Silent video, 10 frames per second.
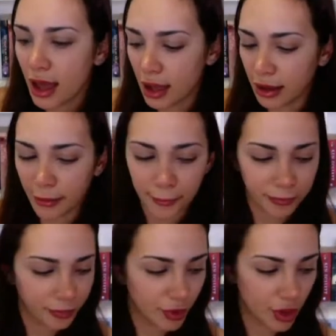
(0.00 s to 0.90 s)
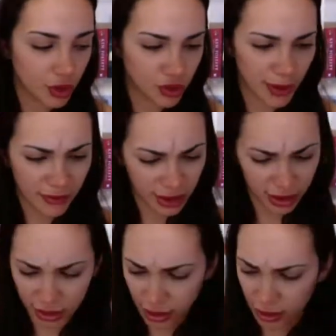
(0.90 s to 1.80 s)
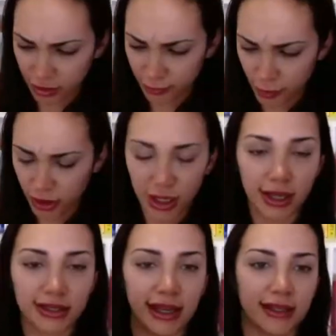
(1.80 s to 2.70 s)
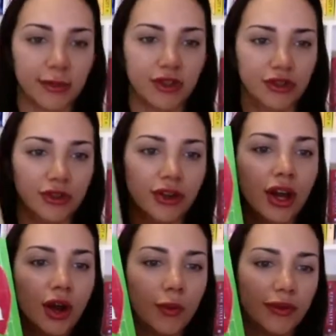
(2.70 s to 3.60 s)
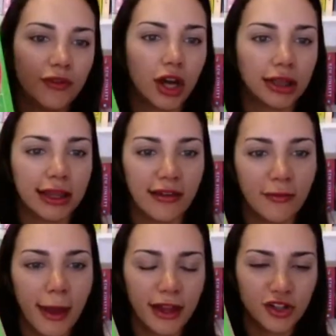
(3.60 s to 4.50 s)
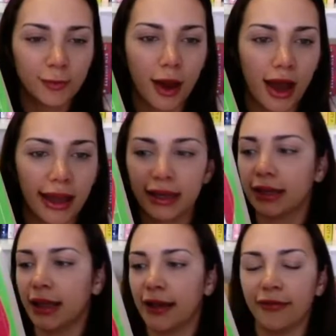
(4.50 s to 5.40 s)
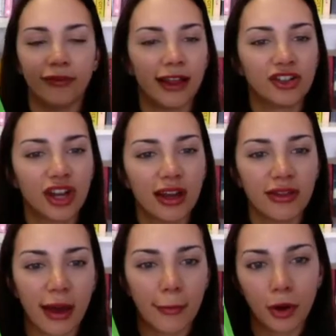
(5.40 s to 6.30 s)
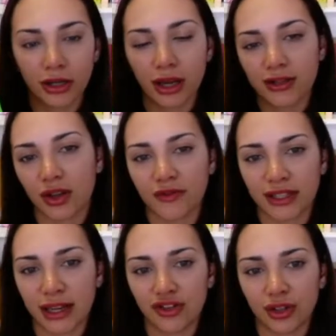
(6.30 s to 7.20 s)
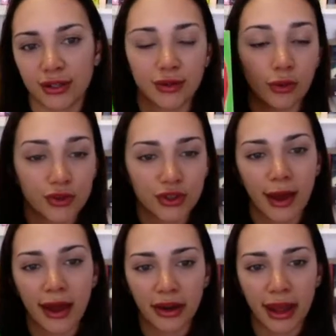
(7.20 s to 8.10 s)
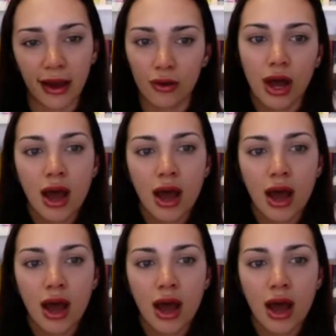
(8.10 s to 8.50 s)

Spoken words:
Do we have any other podcasts? Yes, we do. We've got Love Match by Claire Fletcher. That podcast conversation is also out now.